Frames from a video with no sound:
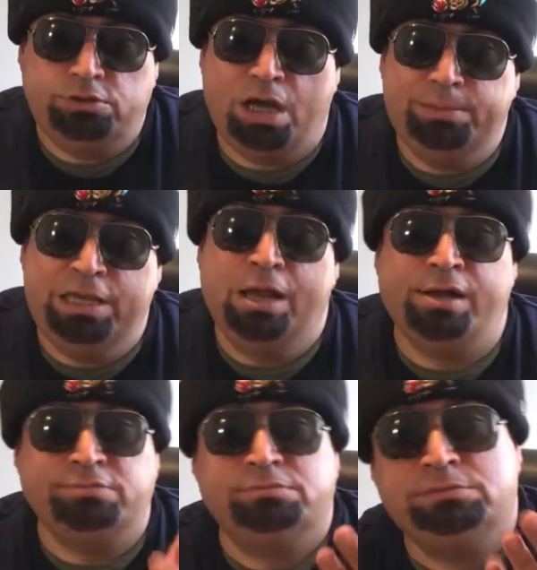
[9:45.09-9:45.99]
Tommy.
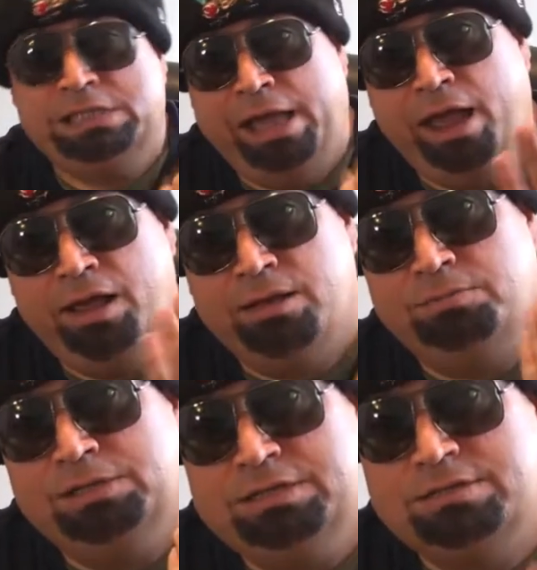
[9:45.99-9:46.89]

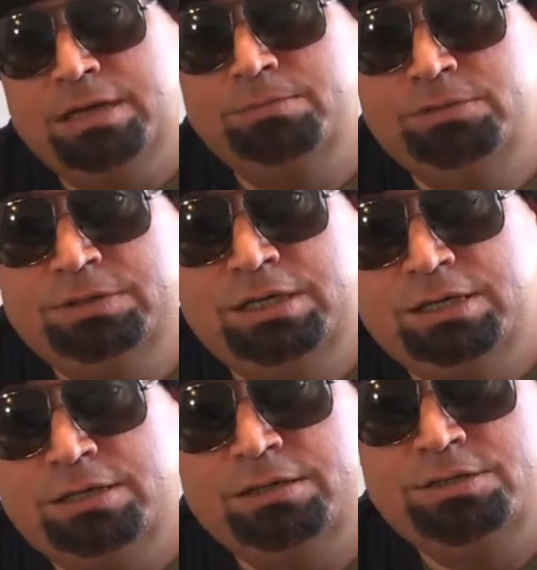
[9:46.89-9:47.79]
Please come to the